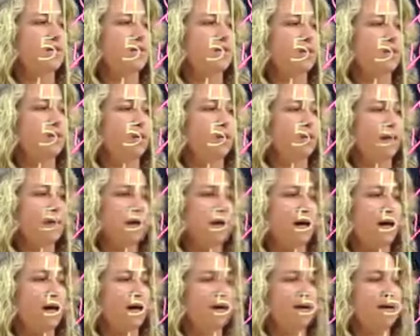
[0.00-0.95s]

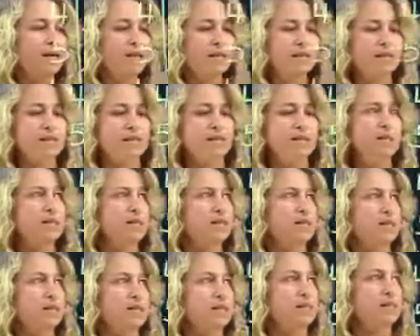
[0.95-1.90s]
48.
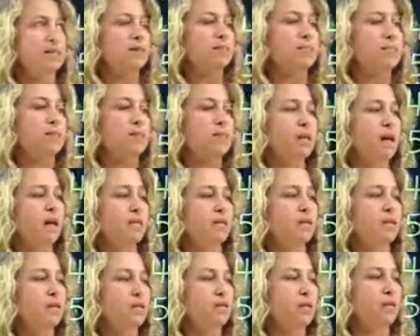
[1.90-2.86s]
6 times
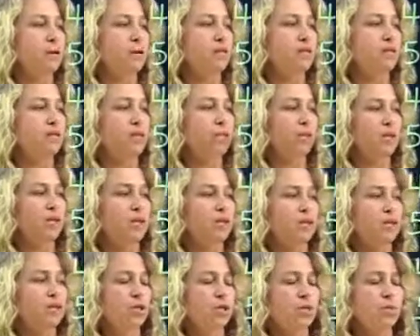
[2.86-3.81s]
7,
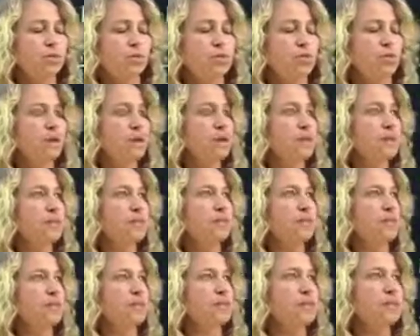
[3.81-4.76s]
42.
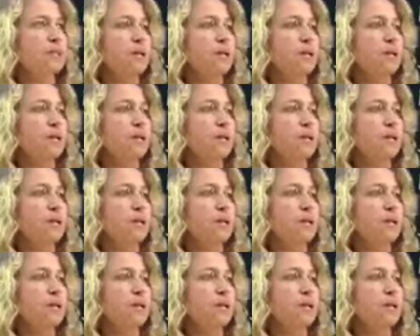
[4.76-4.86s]
6